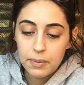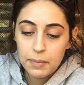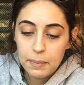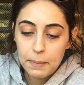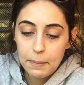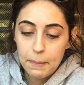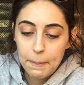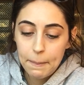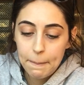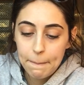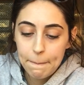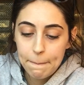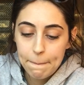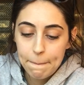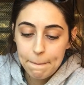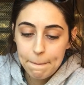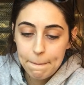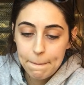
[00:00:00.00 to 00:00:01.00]

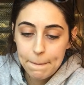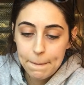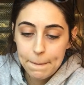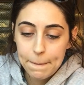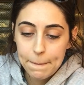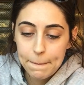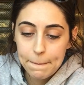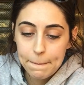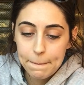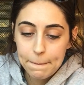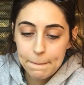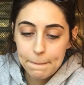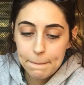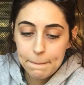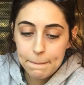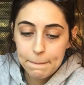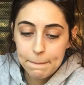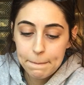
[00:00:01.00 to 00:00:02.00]

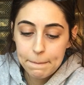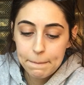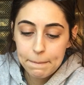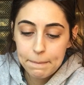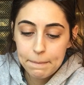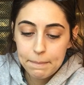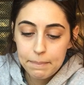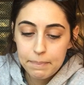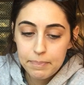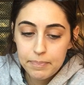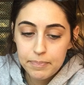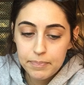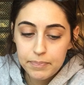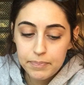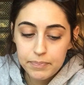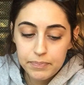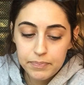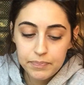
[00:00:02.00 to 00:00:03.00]

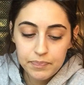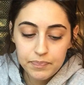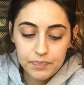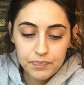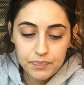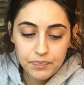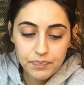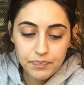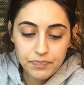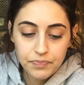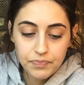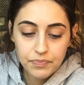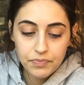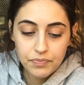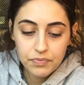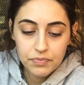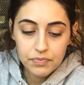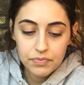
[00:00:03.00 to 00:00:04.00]

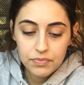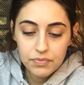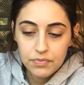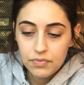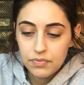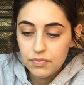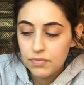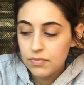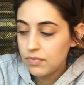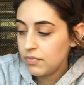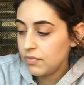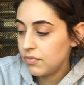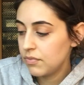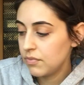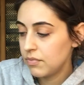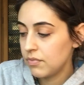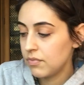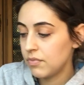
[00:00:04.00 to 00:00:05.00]

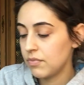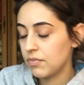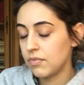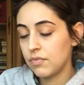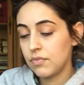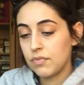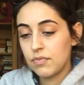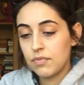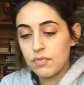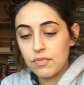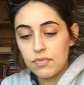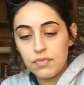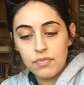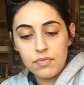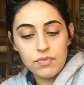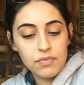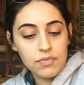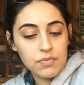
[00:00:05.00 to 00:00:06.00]

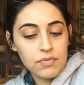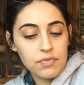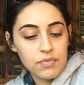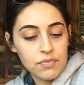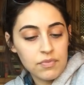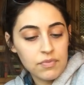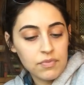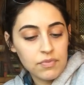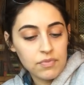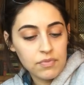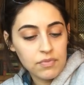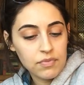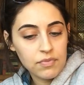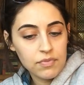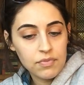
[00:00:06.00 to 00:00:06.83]
(silence)